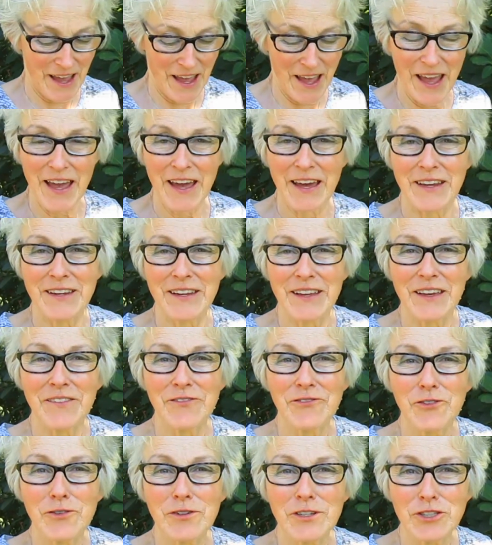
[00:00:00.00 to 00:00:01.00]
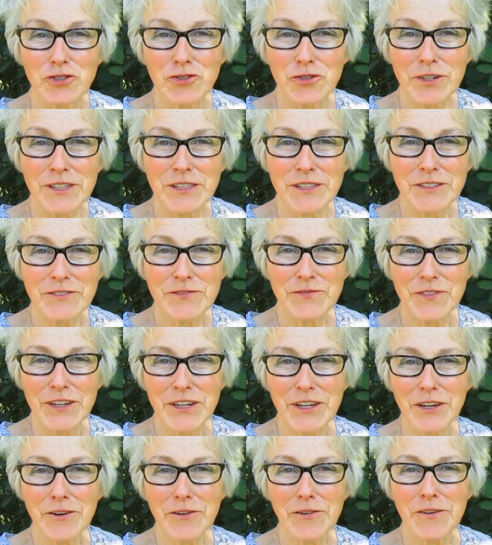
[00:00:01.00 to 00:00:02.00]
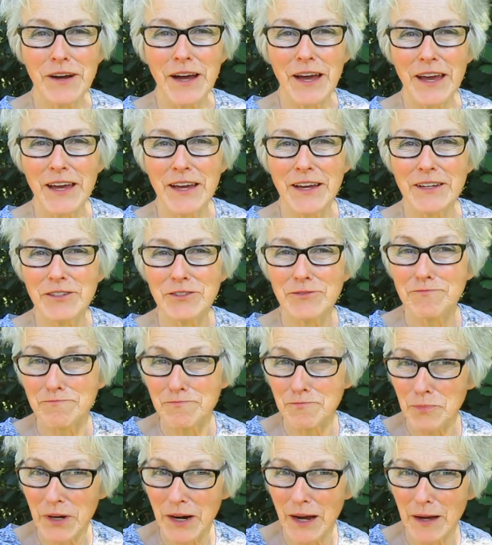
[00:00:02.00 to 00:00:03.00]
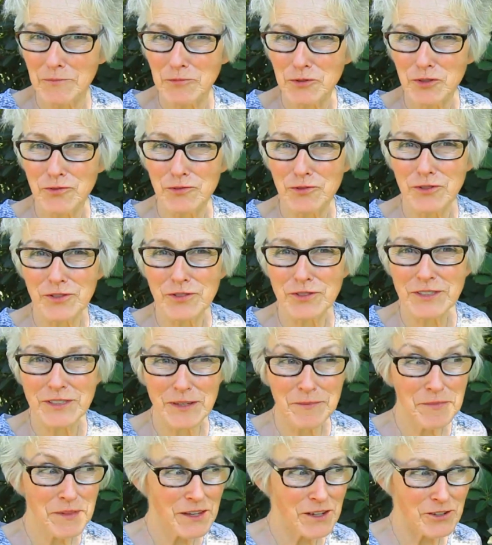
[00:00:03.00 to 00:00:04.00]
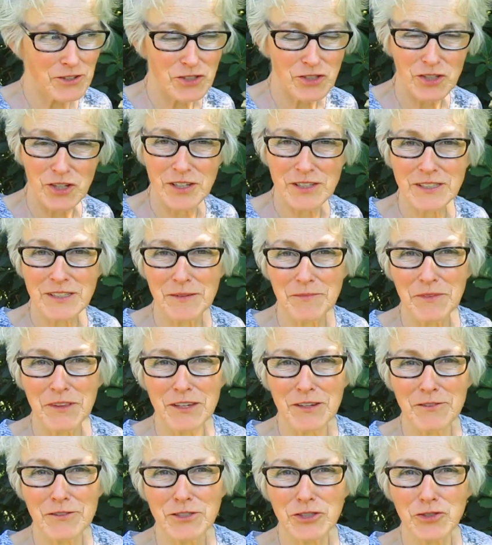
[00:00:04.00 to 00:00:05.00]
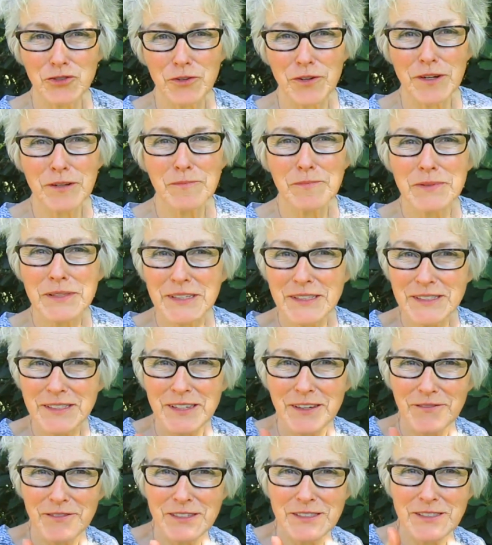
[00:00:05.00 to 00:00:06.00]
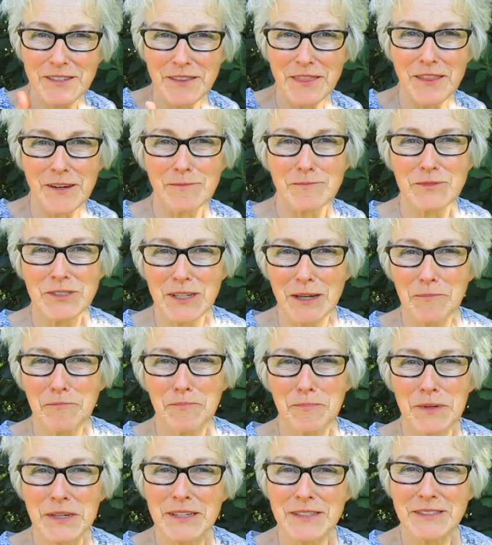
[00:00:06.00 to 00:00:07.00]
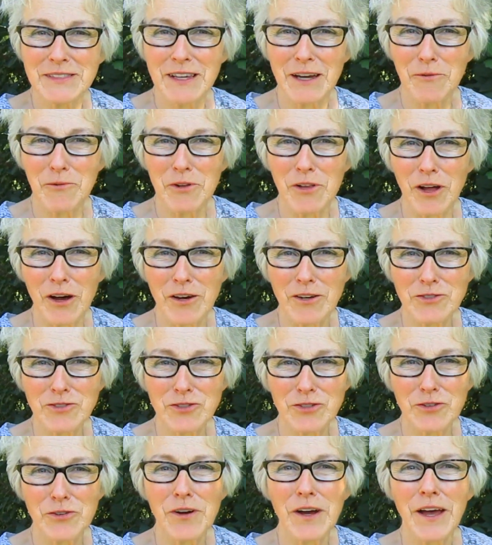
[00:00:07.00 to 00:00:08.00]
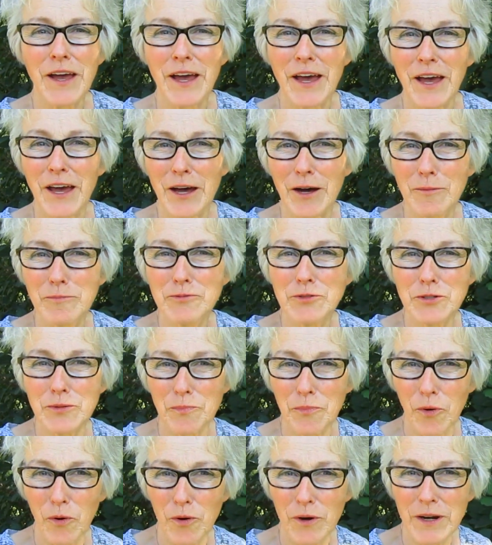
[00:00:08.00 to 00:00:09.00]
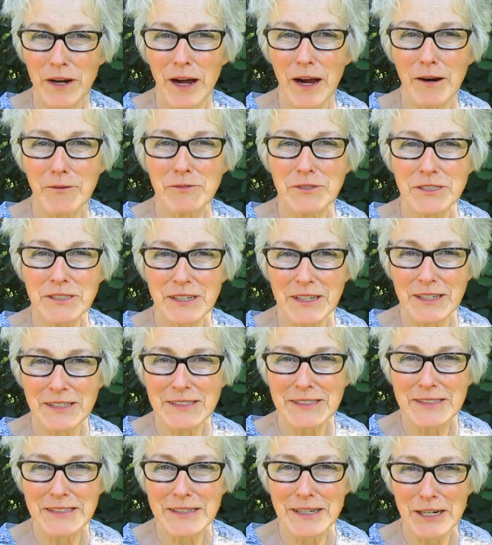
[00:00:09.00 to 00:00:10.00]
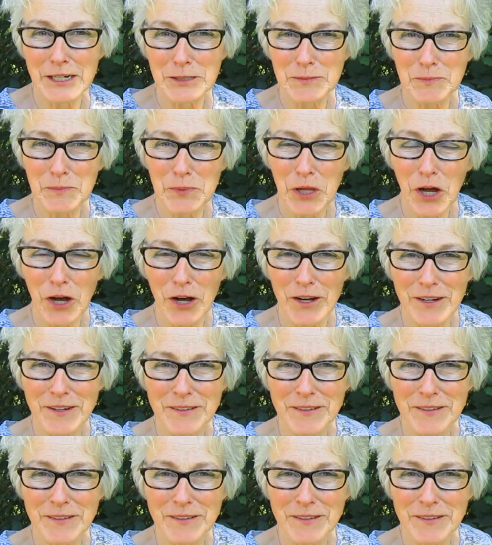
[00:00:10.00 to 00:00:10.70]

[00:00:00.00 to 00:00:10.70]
And if you enjoyed this video and perhaps you learned something or saw something you enjoyed, please give us a thumbs up because that will also help support our Wisconsin Garden blog.